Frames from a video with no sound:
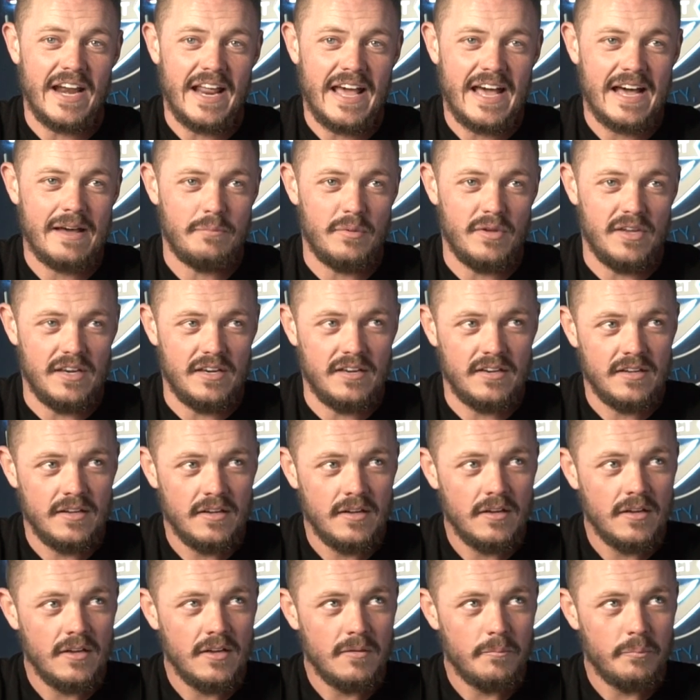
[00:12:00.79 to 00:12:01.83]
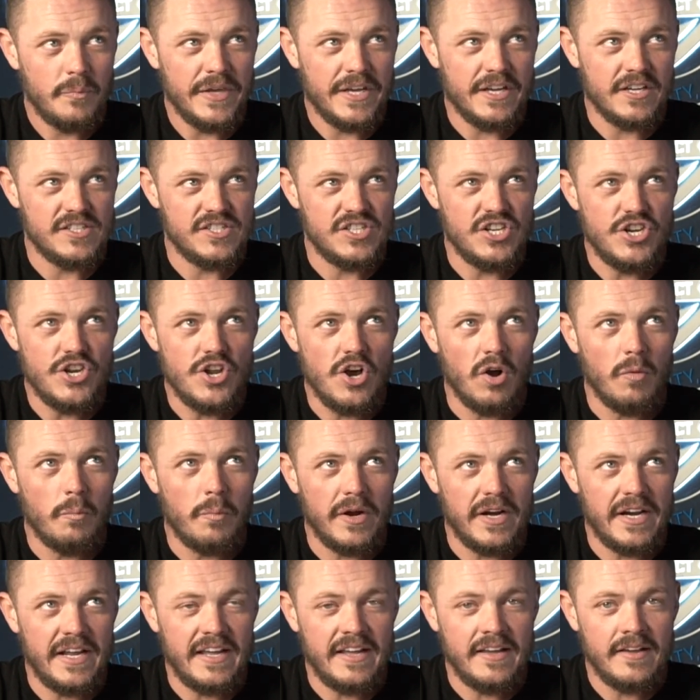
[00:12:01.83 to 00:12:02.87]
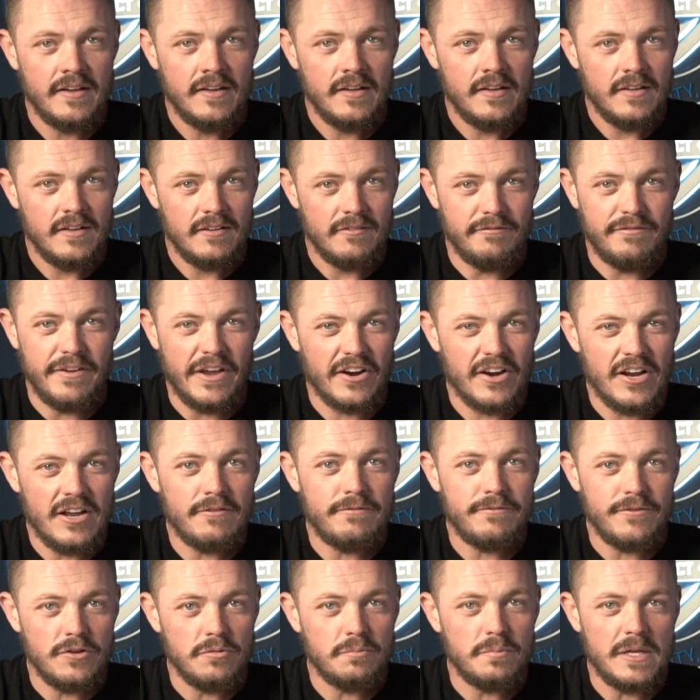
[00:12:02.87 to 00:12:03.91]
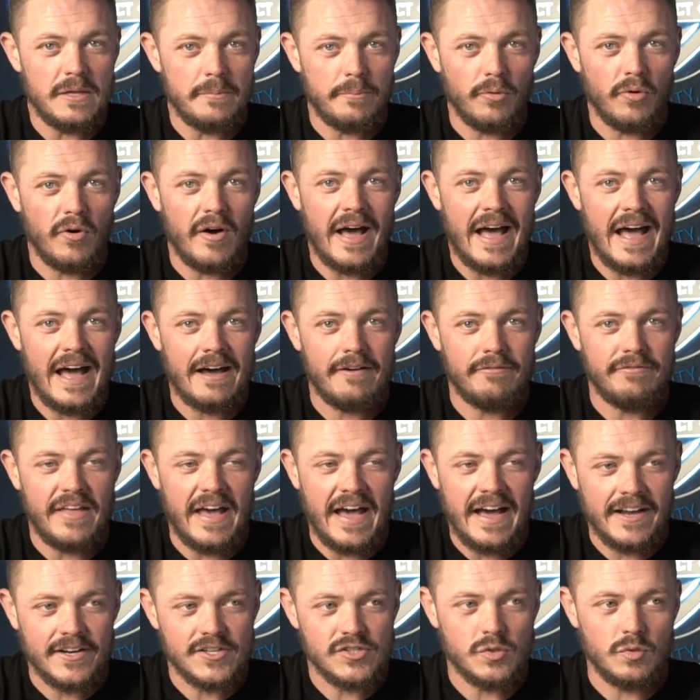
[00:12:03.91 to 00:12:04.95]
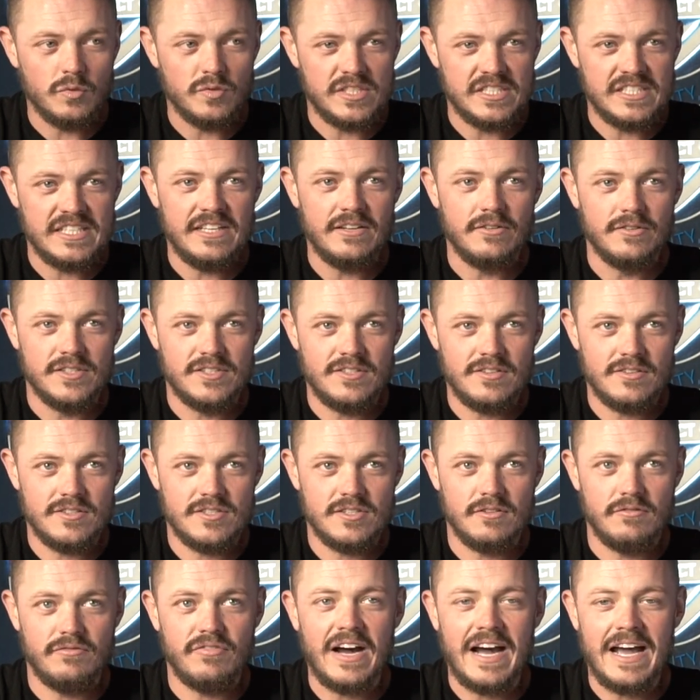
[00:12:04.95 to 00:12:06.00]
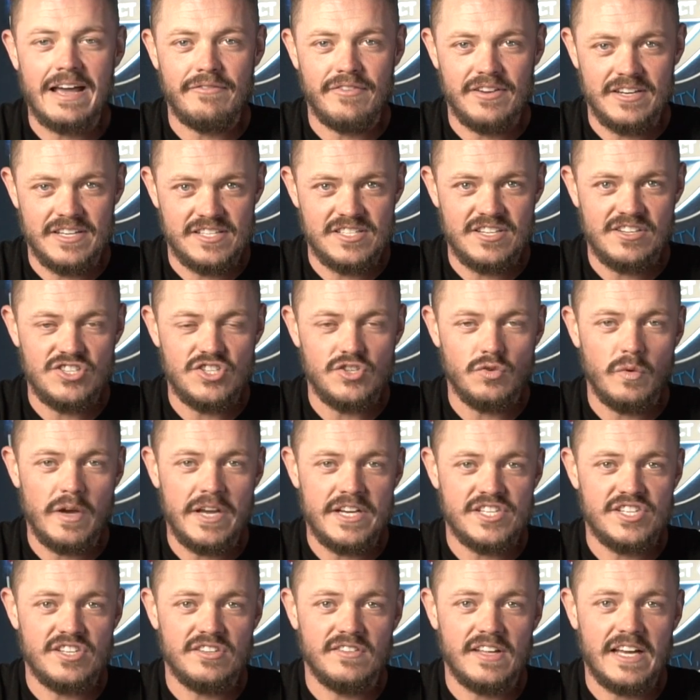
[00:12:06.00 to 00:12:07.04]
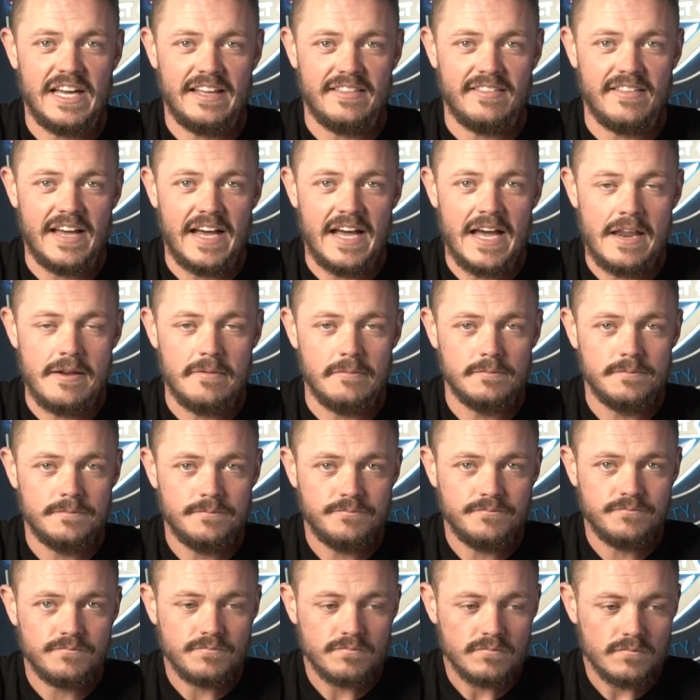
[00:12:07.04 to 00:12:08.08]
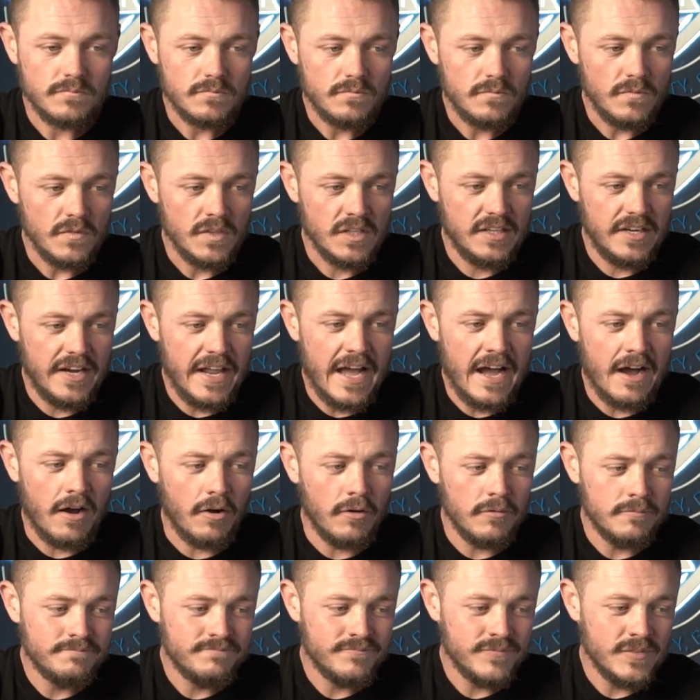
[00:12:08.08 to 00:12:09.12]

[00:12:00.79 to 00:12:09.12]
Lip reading: happened, because very few people have the actual skills to survive in a situation like that. Now,